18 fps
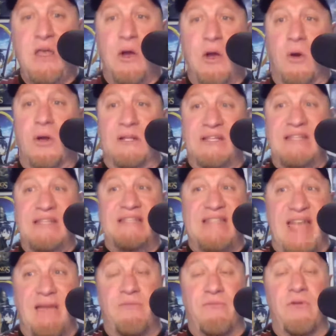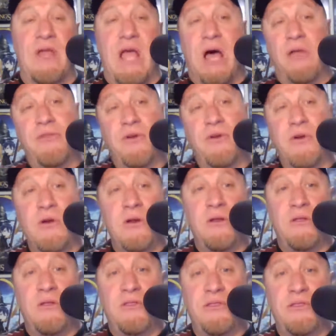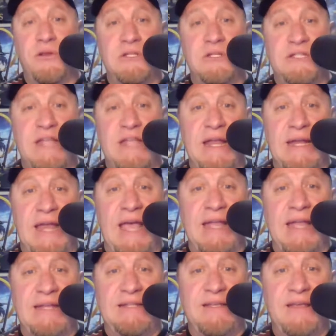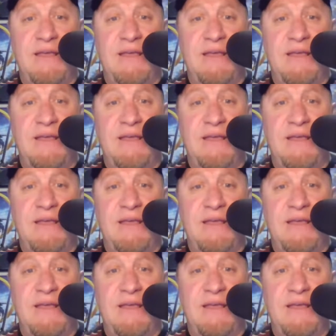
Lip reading: or at least every other Thursday night,